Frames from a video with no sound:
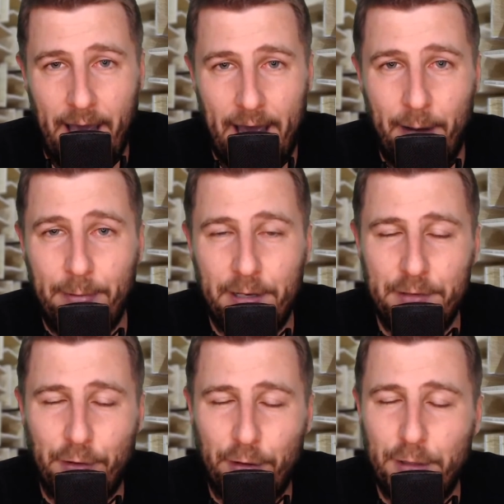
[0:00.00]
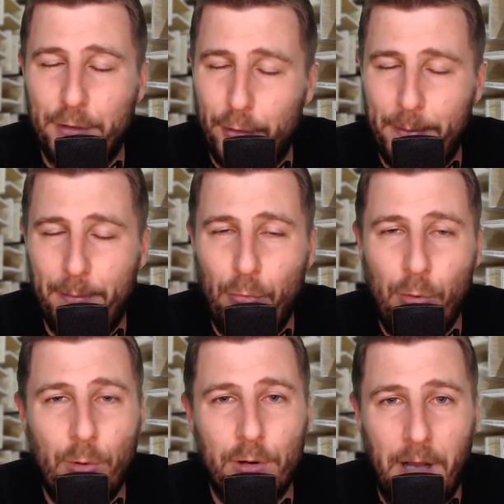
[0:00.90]
and I'm going to talk a little bit
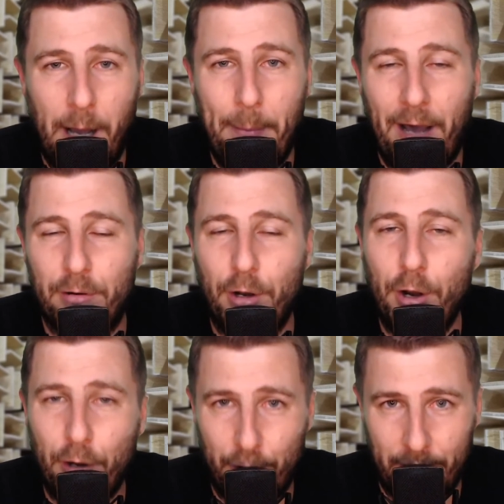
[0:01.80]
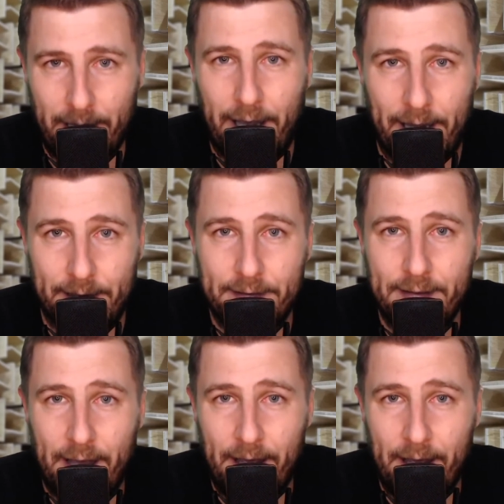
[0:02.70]
more about hurricanes.